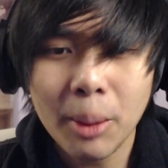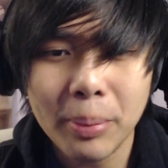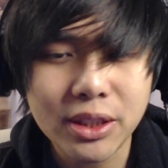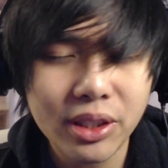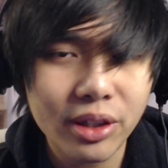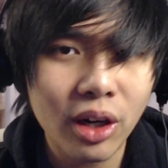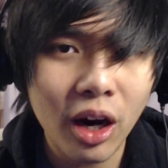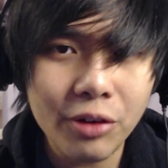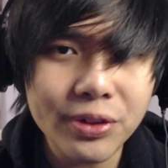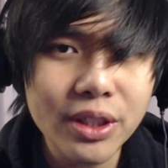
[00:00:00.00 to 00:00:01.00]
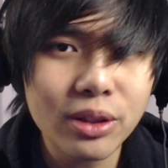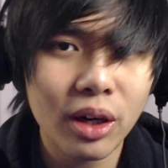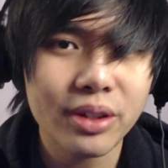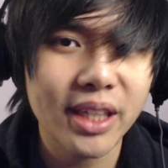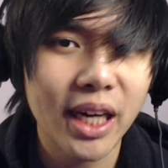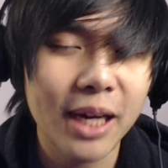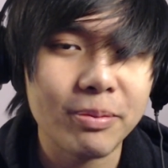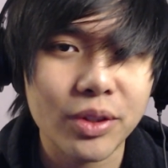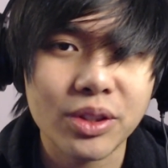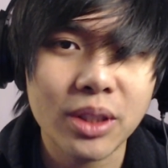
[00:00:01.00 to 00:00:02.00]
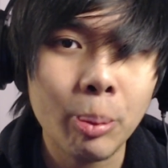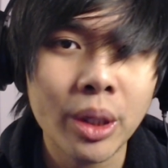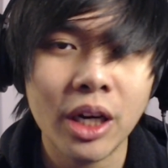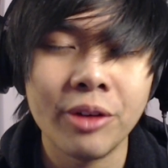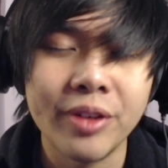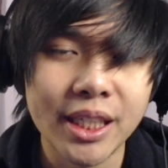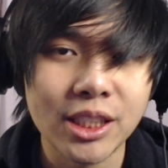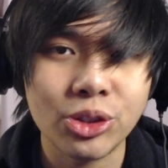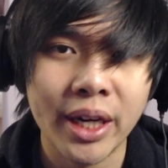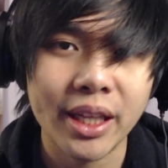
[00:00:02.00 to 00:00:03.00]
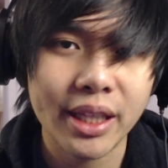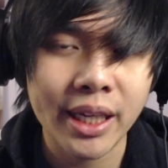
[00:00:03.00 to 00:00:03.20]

but took an awfully long time for someone of his strength